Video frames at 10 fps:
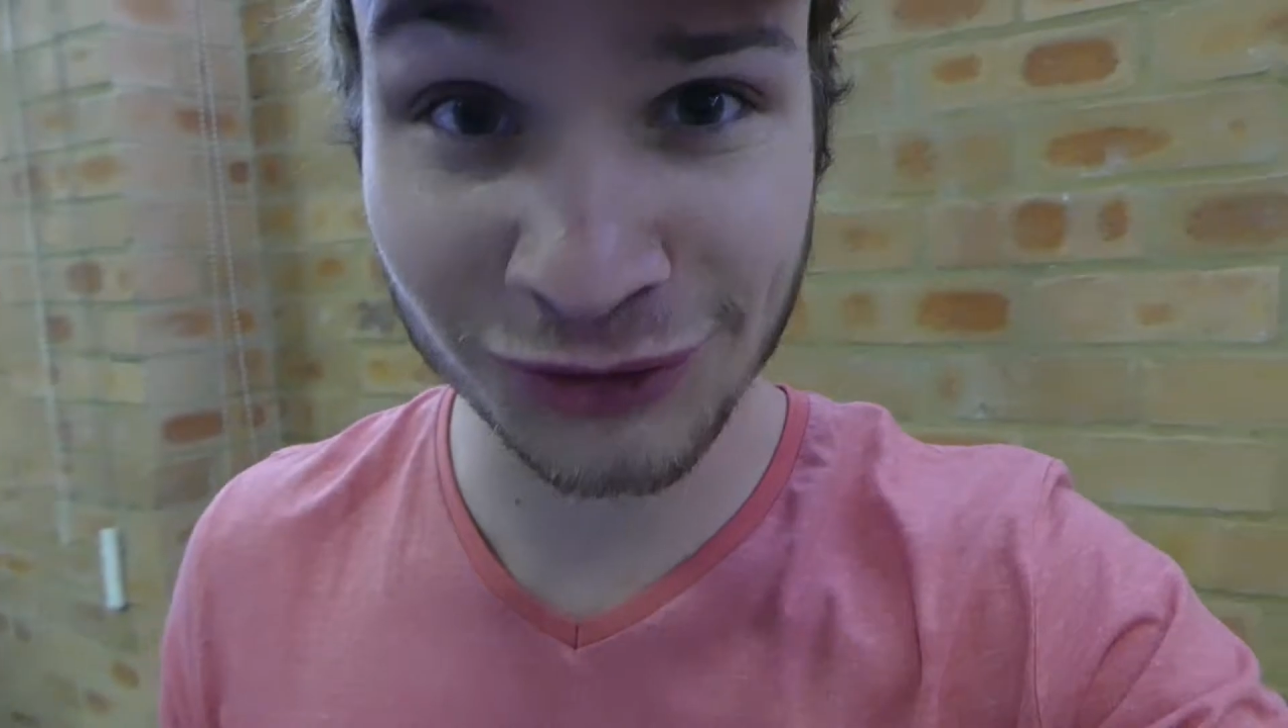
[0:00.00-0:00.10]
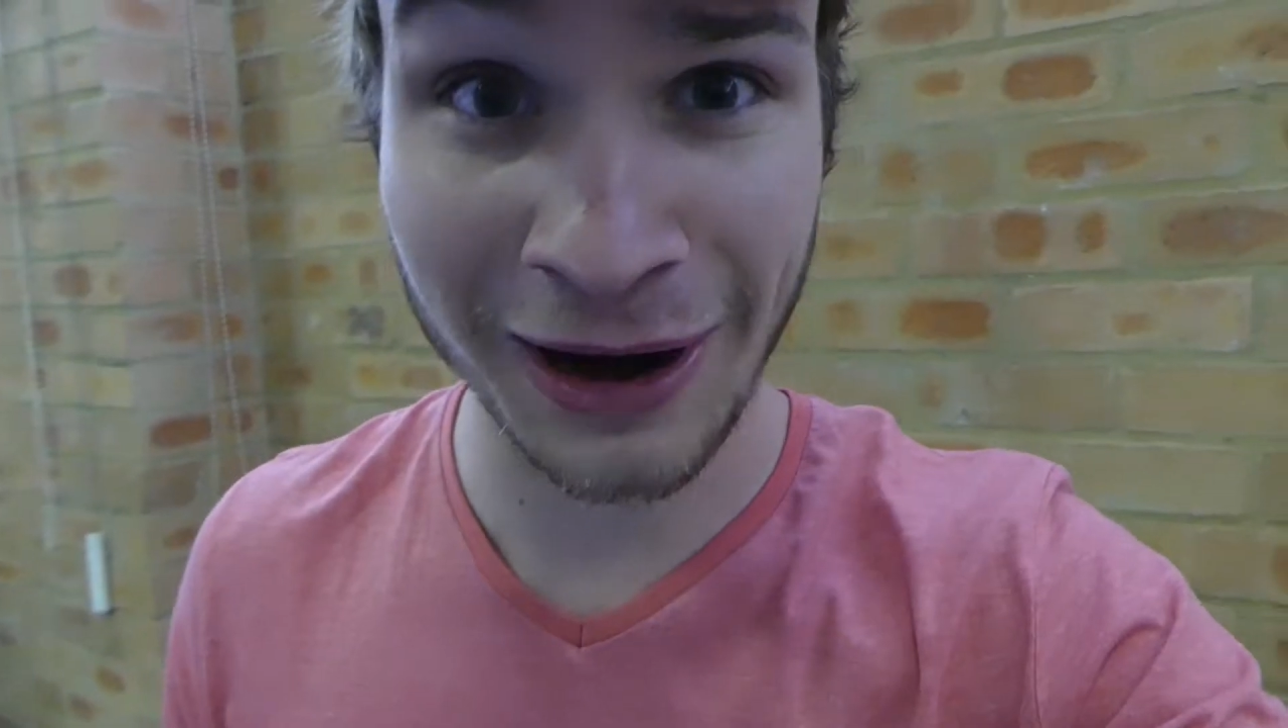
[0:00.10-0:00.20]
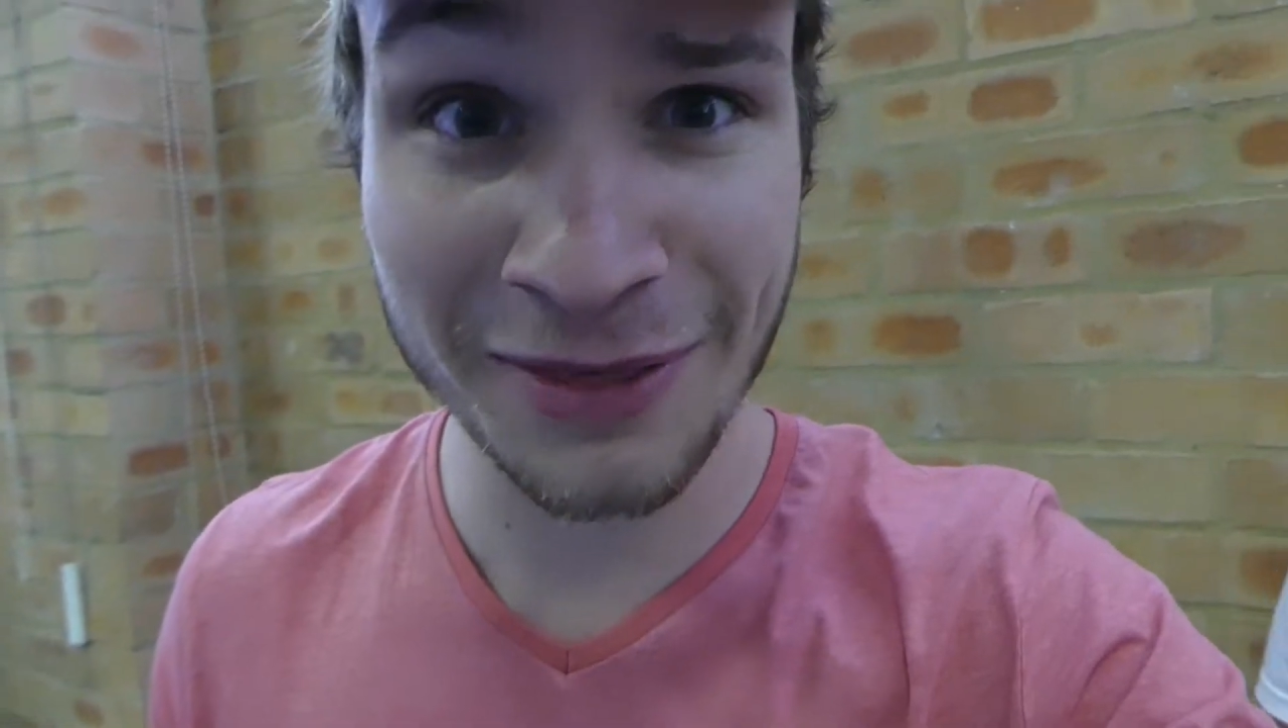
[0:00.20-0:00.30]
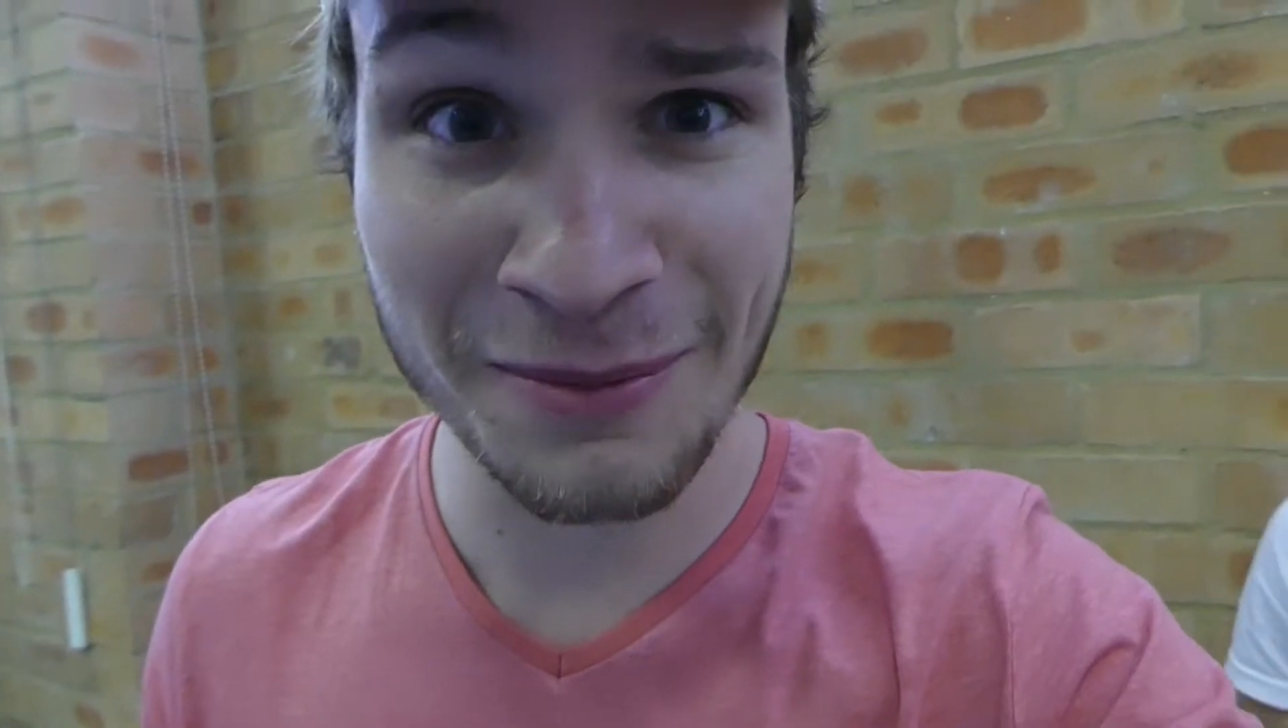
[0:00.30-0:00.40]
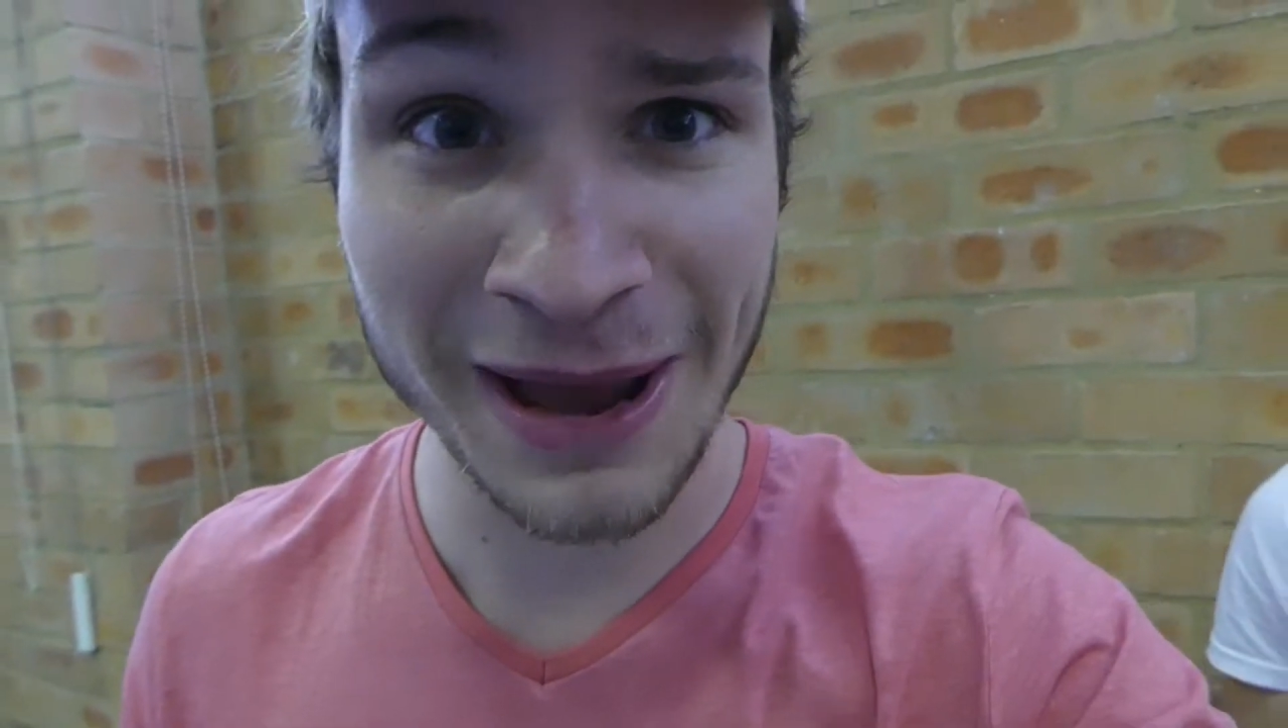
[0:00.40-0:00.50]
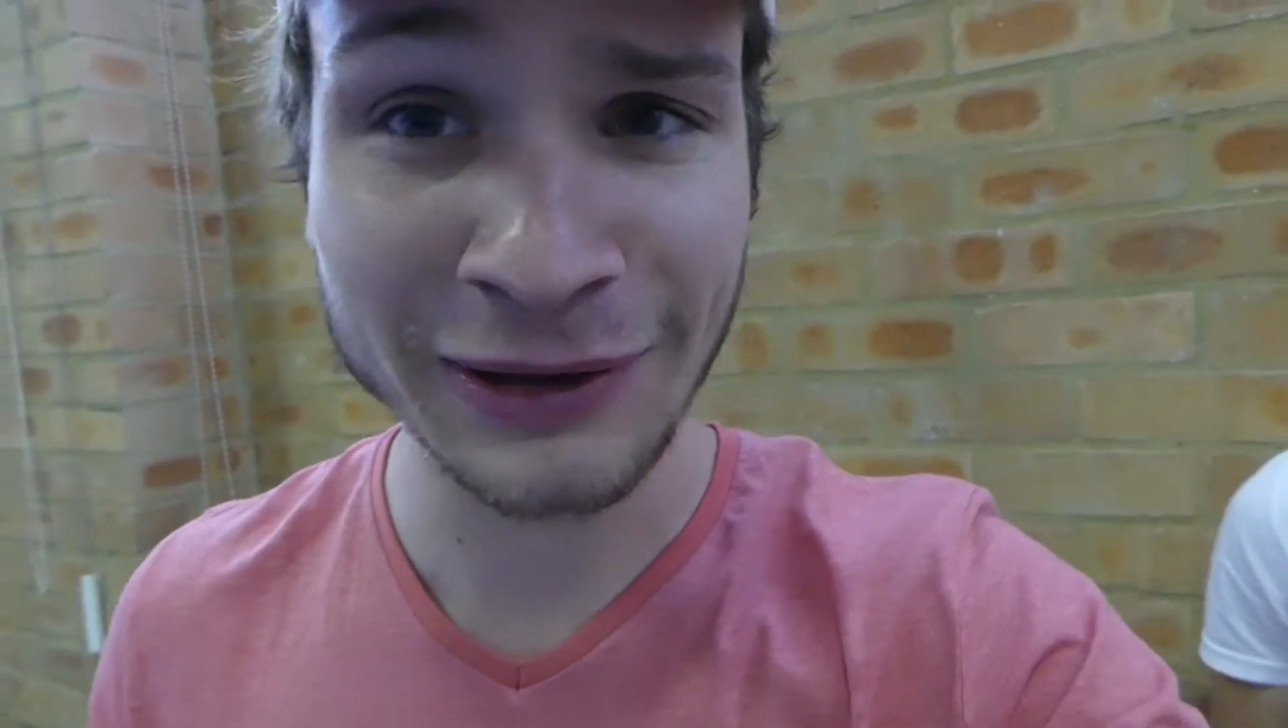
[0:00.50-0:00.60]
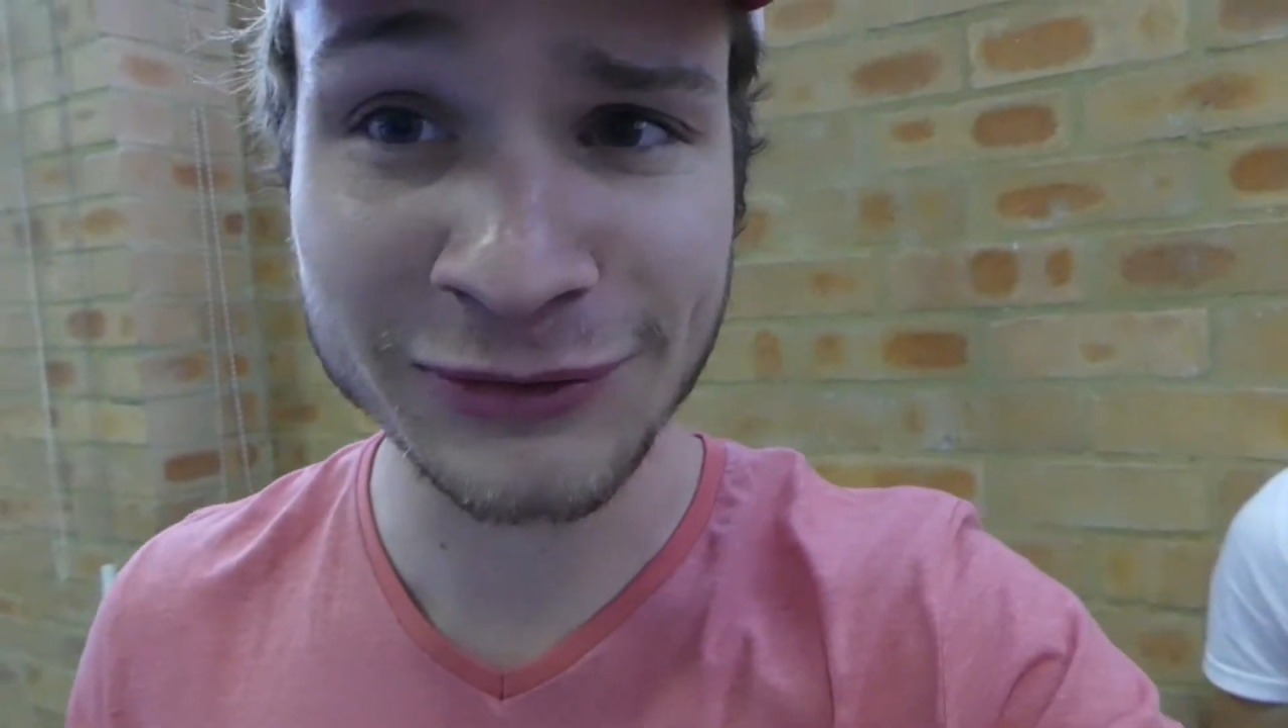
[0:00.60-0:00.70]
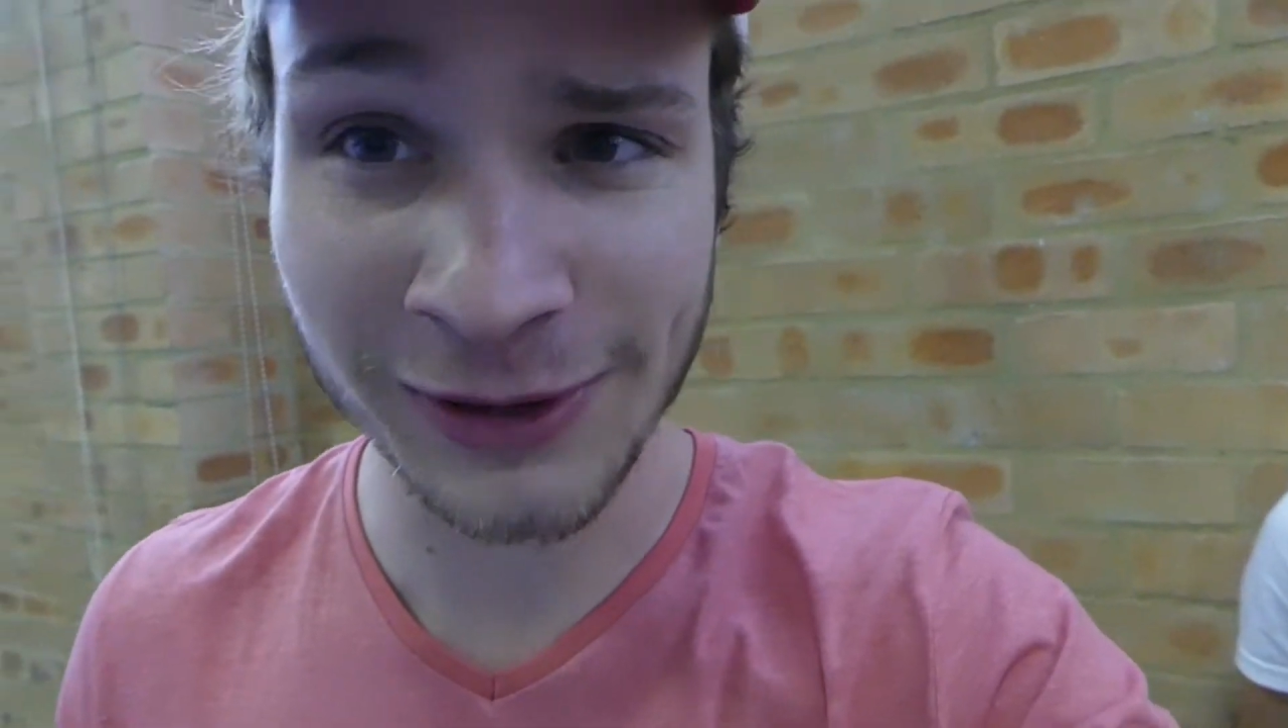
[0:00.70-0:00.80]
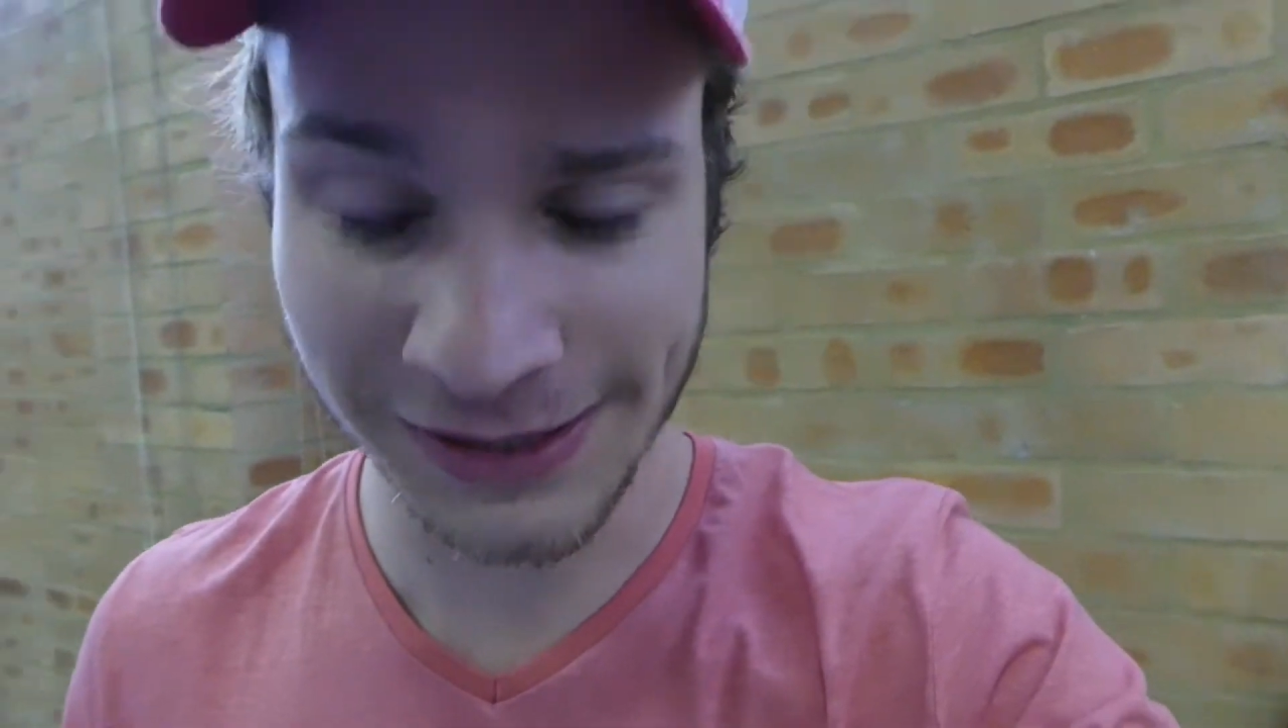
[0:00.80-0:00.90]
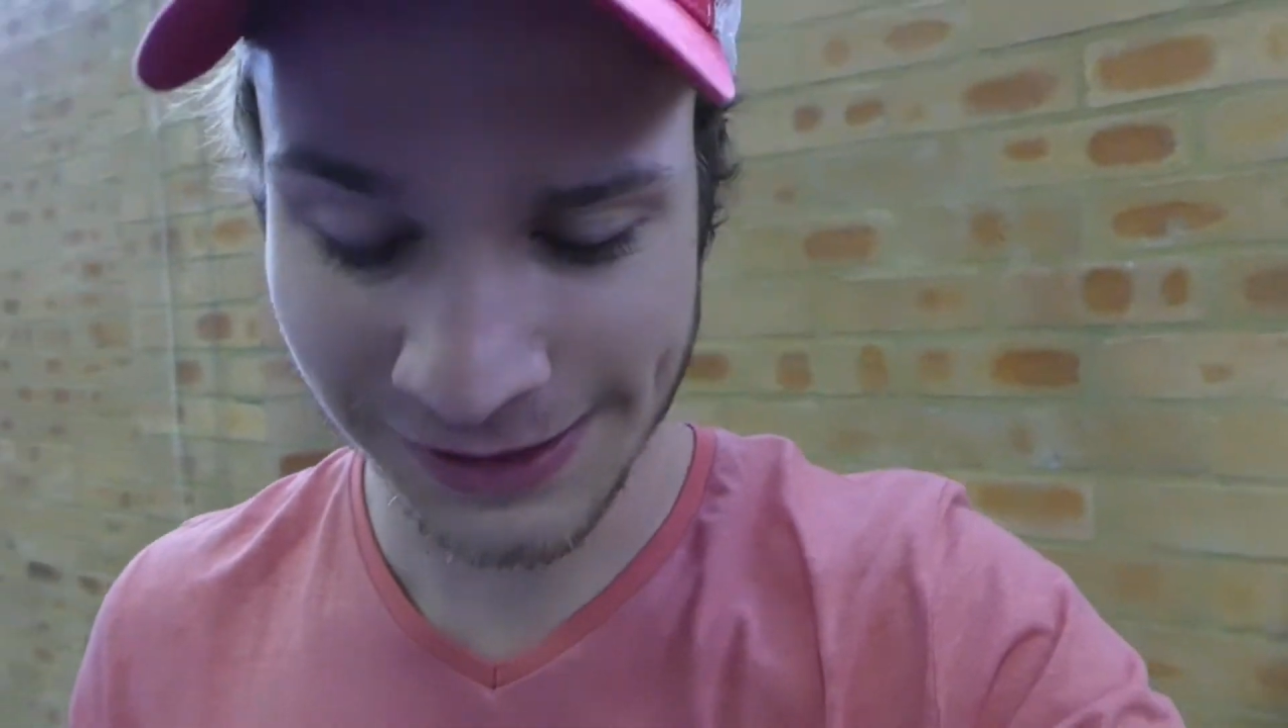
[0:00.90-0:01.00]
to try the male's one.